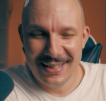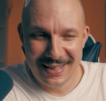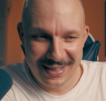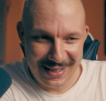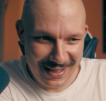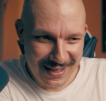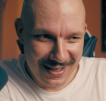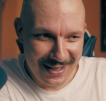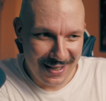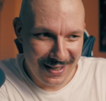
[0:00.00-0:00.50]

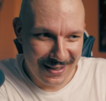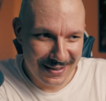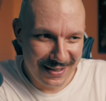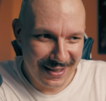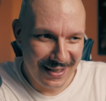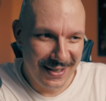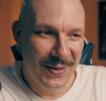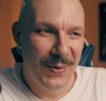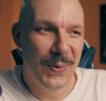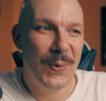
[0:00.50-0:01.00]
he got
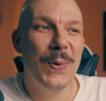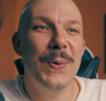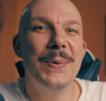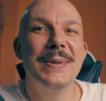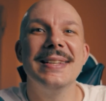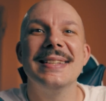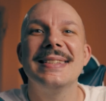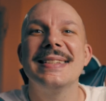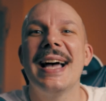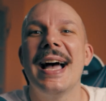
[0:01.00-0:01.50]
all
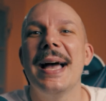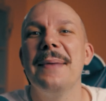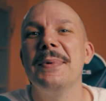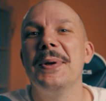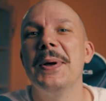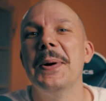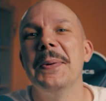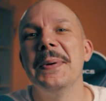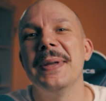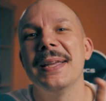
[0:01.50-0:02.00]
the time
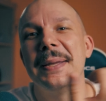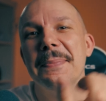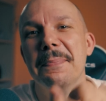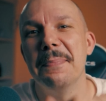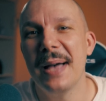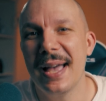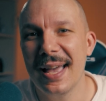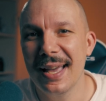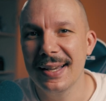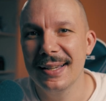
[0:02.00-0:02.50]
going
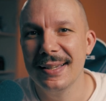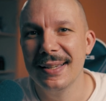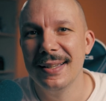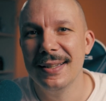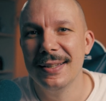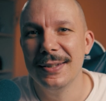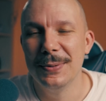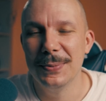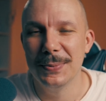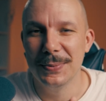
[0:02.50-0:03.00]
back
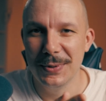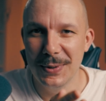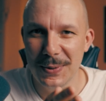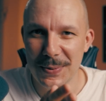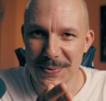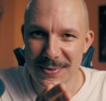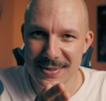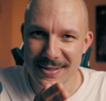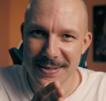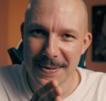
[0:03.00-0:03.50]
to
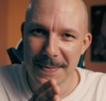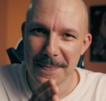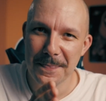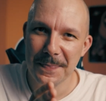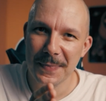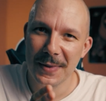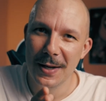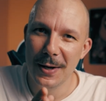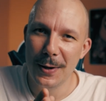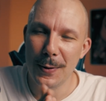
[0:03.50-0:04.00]
those
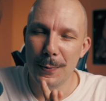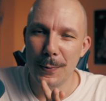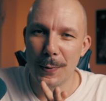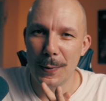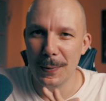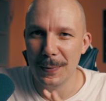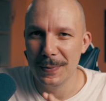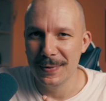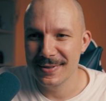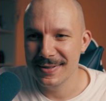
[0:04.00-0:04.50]

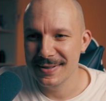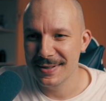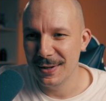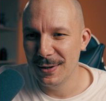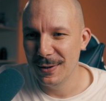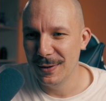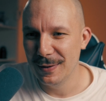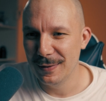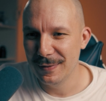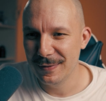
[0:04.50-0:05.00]
roles
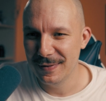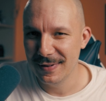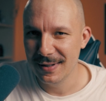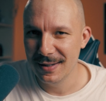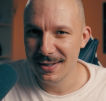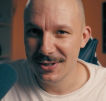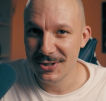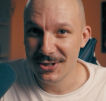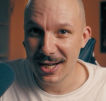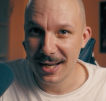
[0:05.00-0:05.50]
of
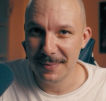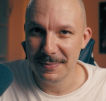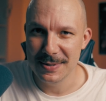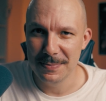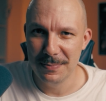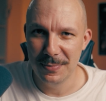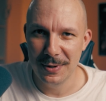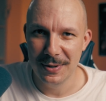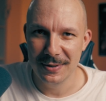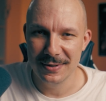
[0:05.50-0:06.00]
James
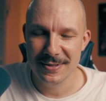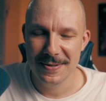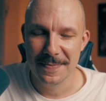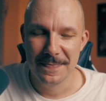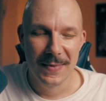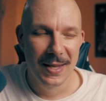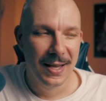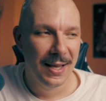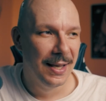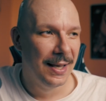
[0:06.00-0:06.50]
Bond.
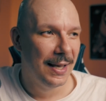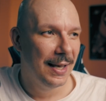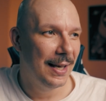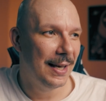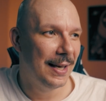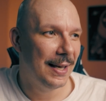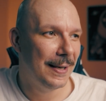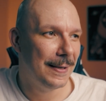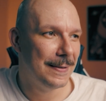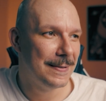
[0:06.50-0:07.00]

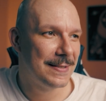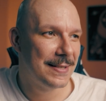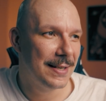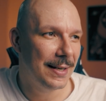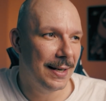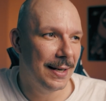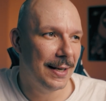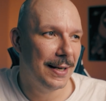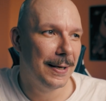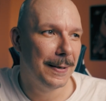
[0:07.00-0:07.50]
And
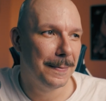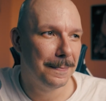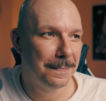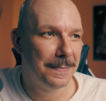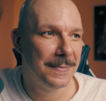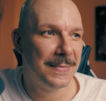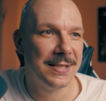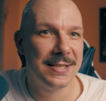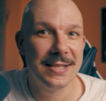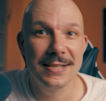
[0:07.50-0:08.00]

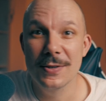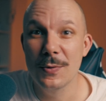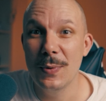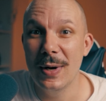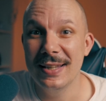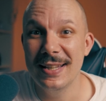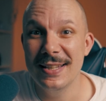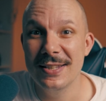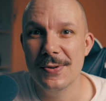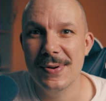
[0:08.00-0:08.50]
this is
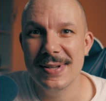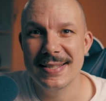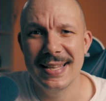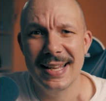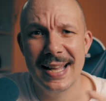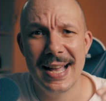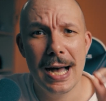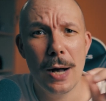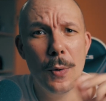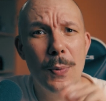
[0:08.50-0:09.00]
quite
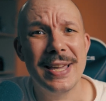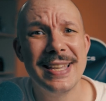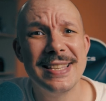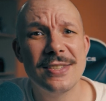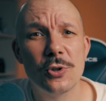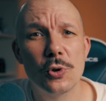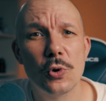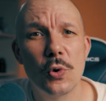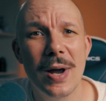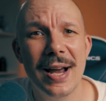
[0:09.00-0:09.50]
interesting how he
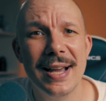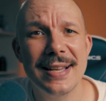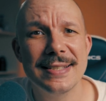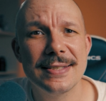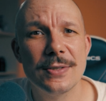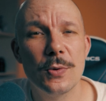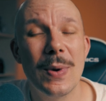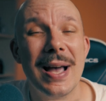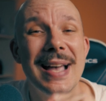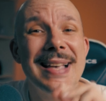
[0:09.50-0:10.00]
tries
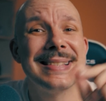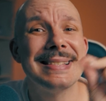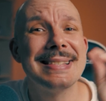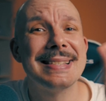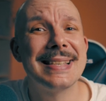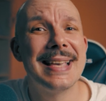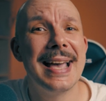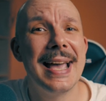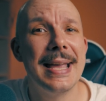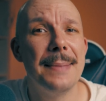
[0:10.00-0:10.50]
to
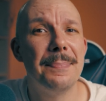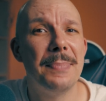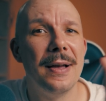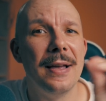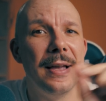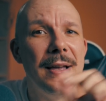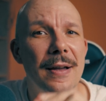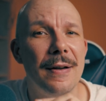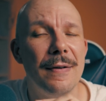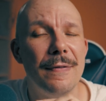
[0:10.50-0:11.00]
escape
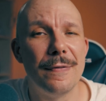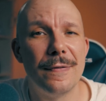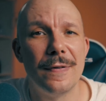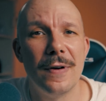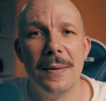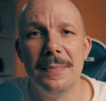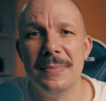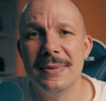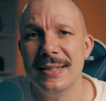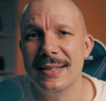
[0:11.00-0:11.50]

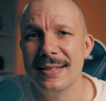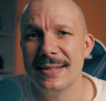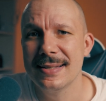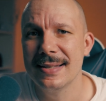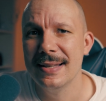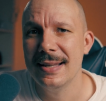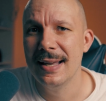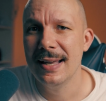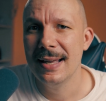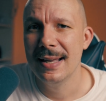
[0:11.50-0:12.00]
from this